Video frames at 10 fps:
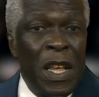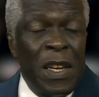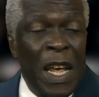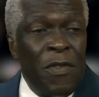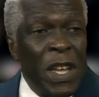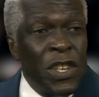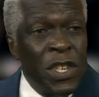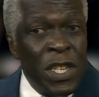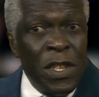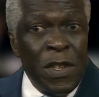
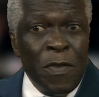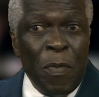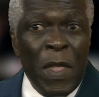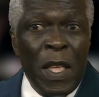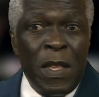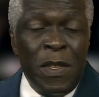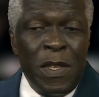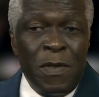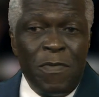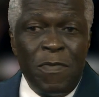directional
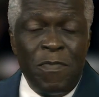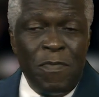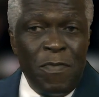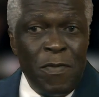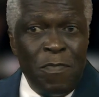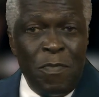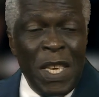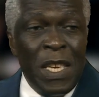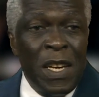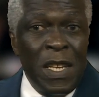uh,
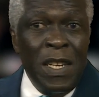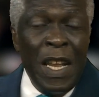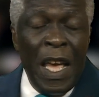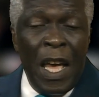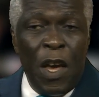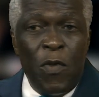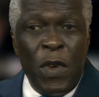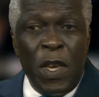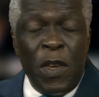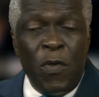beacon.
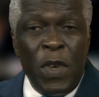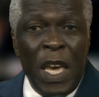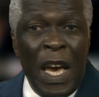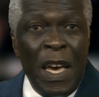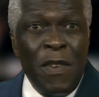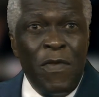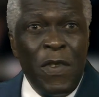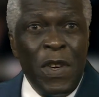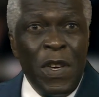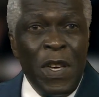We have
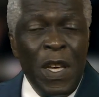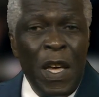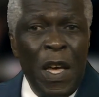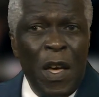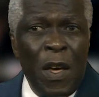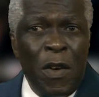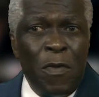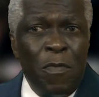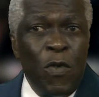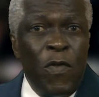
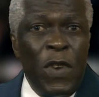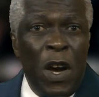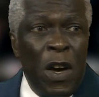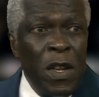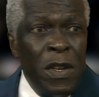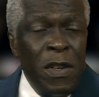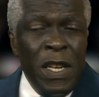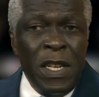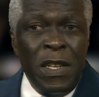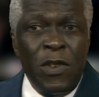moved on
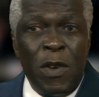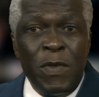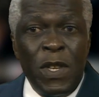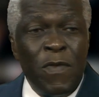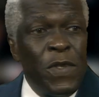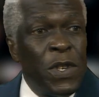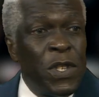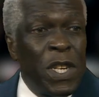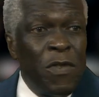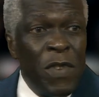in terms of
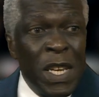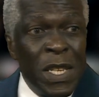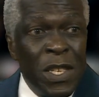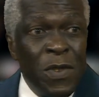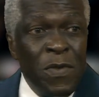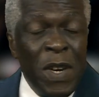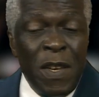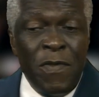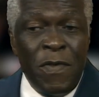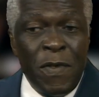search and rescue.
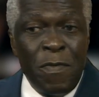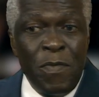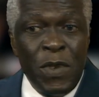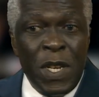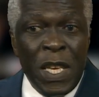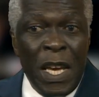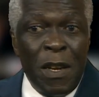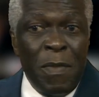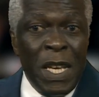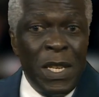I've put
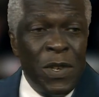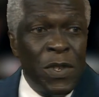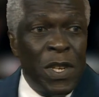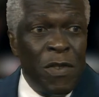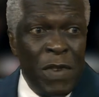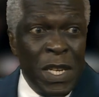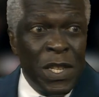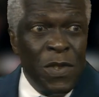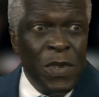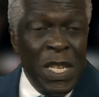together my search and
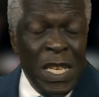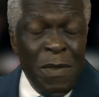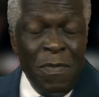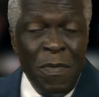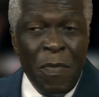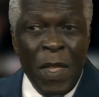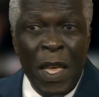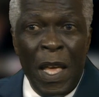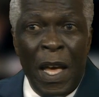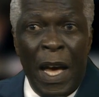rescue team,
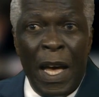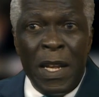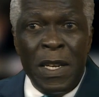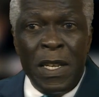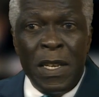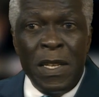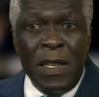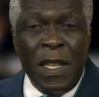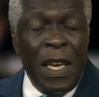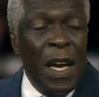and
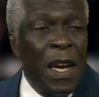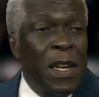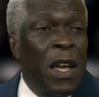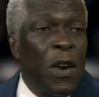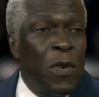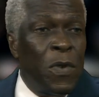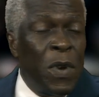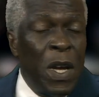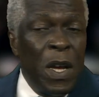they are now